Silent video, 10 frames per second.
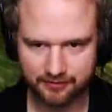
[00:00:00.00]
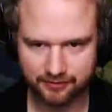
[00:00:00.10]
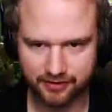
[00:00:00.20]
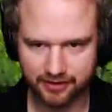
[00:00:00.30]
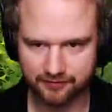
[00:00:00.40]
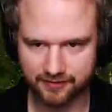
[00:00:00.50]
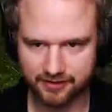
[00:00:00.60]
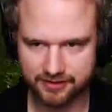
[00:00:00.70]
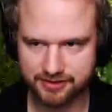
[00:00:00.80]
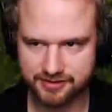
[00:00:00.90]
Freaking
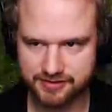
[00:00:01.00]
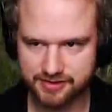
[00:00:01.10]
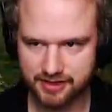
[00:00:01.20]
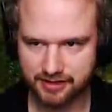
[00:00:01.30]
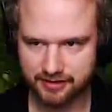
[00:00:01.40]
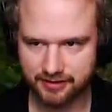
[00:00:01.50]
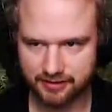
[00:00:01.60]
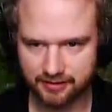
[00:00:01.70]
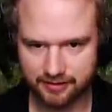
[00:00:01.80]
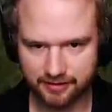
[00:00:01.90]
villagers.
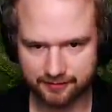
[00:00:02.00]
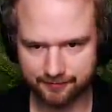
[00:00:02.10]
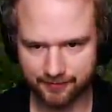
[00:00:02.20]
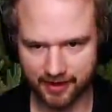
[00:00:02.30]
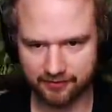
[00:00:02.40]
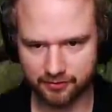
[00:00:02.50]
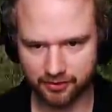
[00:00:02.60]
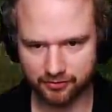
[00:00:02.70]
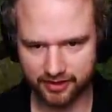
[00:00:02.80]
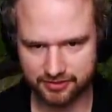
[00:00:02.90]

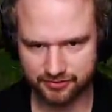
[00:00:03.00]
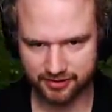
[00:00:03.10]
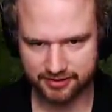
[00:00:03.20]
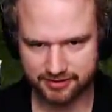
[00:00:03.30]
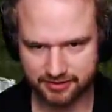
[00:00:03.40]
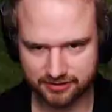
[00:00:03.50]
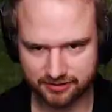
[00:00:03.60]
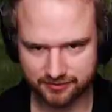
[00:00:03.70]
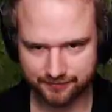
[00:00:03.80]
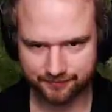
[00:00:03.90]
Everyone wait right
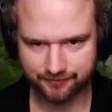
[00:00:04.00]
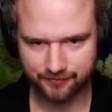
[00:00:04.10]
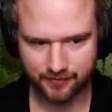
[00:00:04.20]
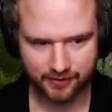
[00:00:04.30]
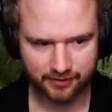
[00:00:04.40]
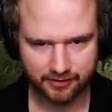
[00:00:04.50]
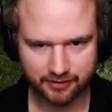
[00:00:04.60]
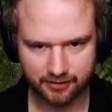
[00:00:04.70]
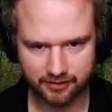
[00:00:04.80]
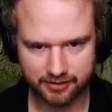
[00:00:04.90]
here.
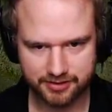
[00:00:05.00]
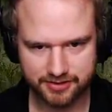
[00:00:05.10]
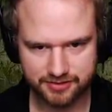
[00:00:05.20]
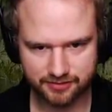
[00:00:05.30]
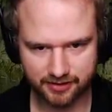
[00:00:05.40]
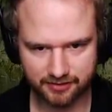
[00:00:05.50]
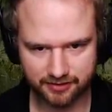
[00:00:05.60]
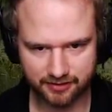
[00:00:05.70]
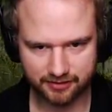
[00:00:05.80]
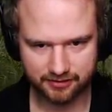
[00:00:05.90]
Archers right
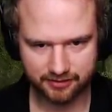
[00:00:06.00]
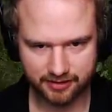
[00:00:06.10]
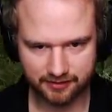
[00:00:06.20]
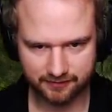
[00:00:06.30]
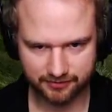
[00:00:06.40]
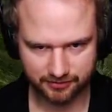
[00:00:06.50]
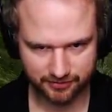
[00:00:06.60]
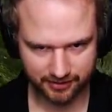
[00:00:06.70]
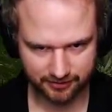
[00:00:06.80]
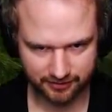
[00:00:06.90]
there. Cavalry
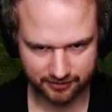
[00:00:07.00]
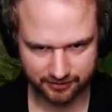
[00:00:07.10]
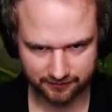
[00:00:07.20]
right there.